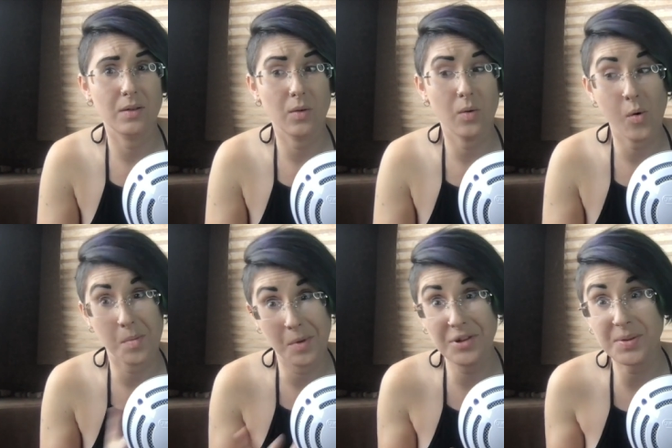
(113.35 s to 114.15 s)
or
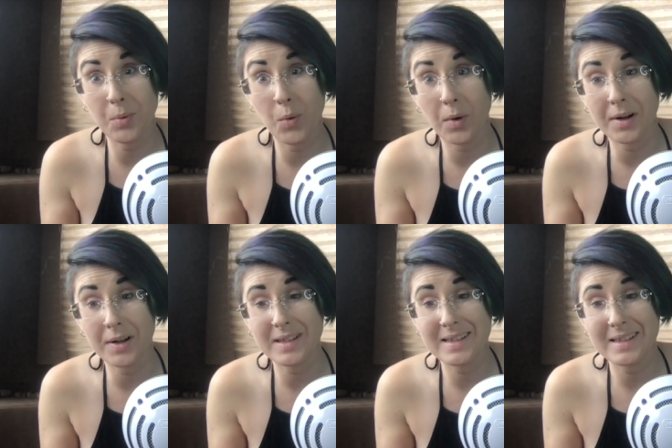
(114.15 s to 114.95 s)
multiple
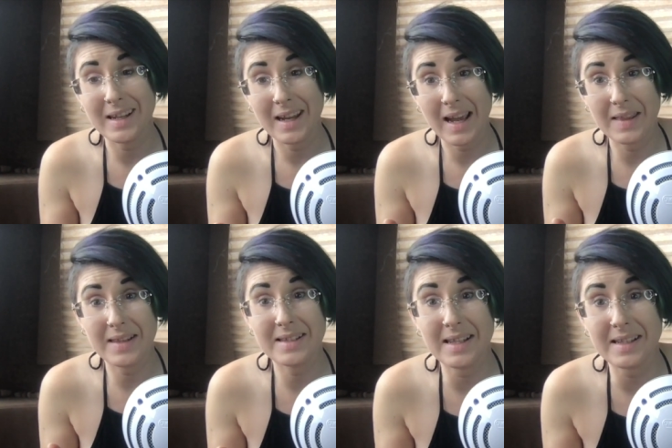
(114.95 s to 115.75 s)
words in the
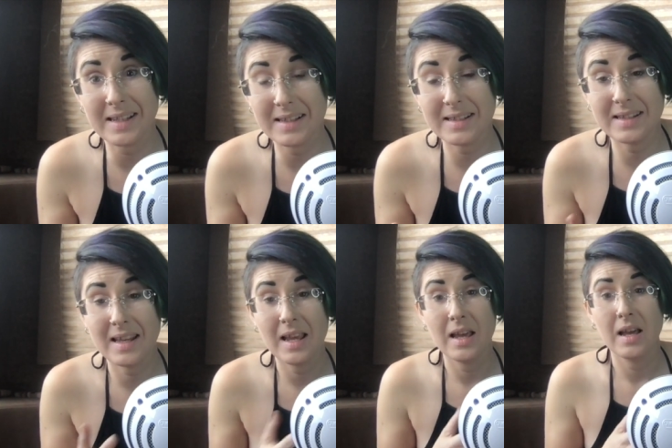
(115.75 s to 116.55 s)
sentence.
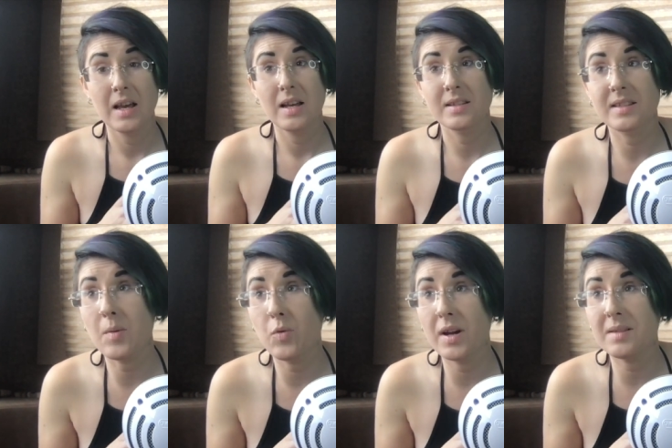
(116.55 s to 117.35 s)

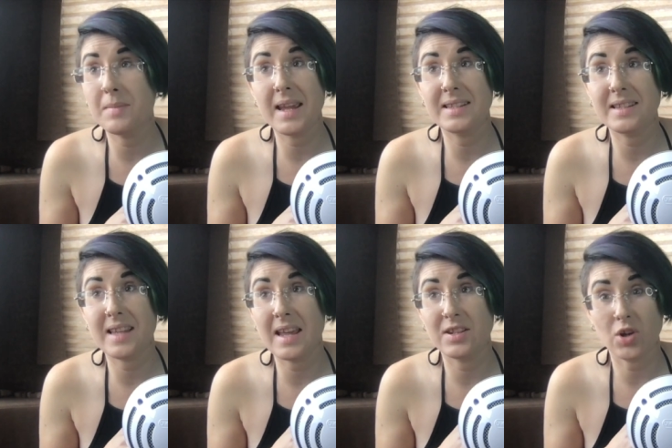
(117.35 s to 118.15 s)
Someone may
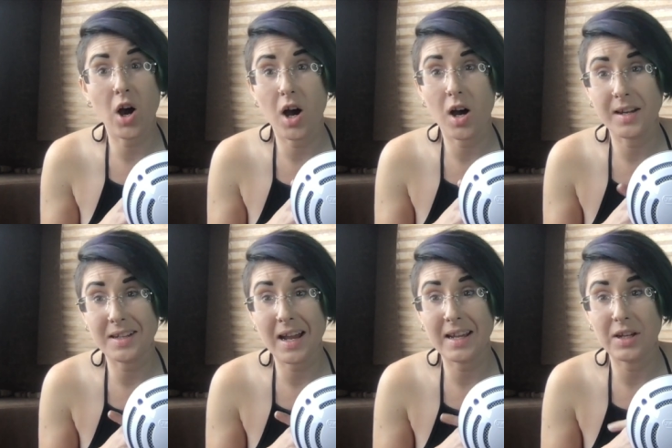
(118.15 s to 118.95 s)
say dog and
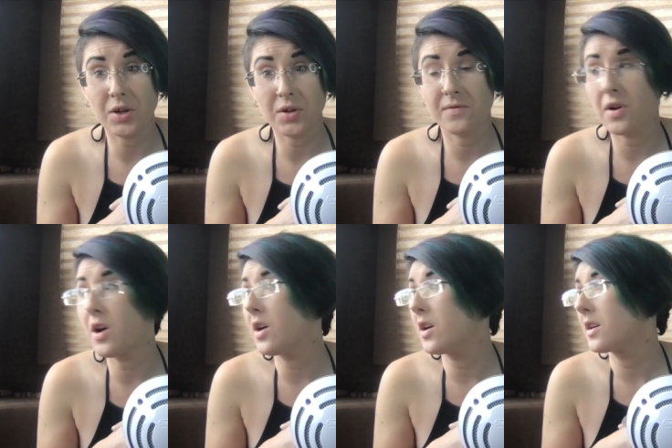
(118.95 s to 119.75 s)
I hear
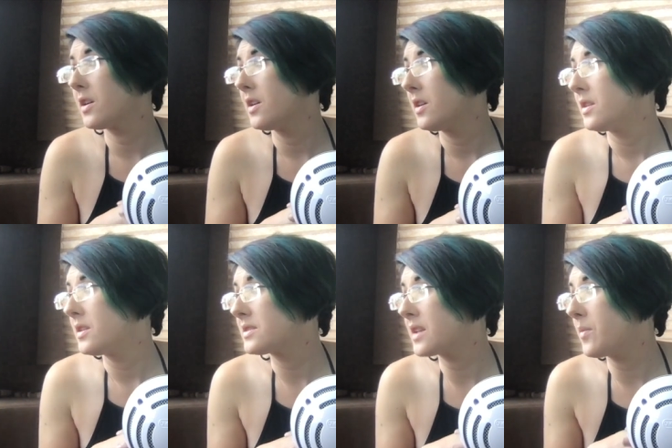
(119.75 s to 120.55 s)
frog.
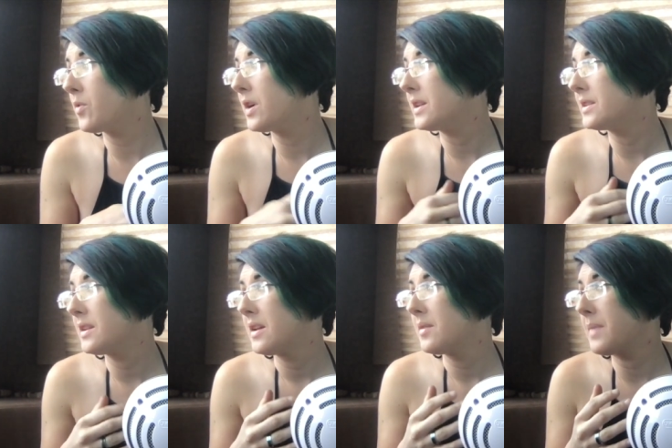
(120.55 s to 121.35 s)
Someone
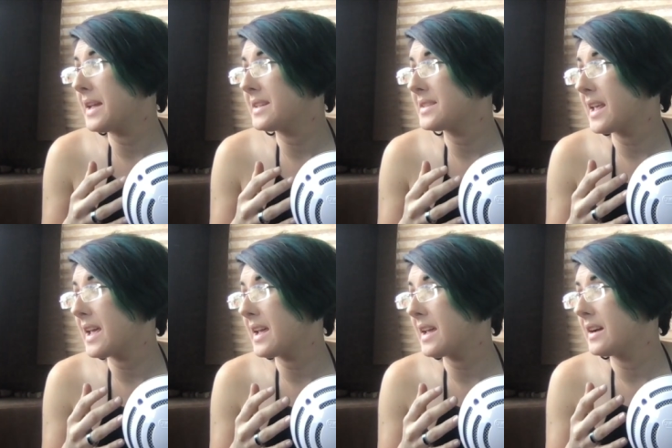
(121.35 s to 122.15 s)
may
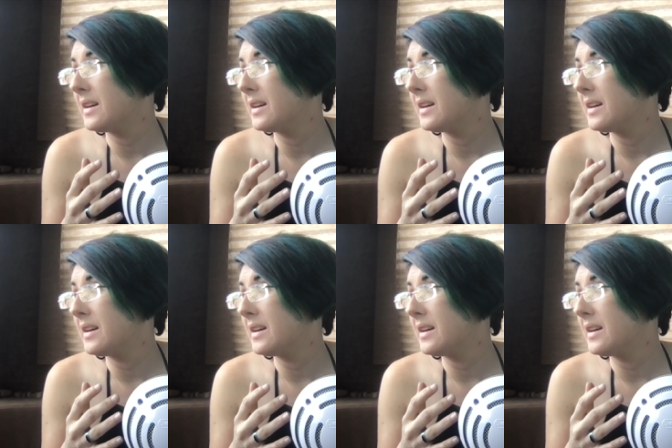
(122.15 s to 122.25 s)
say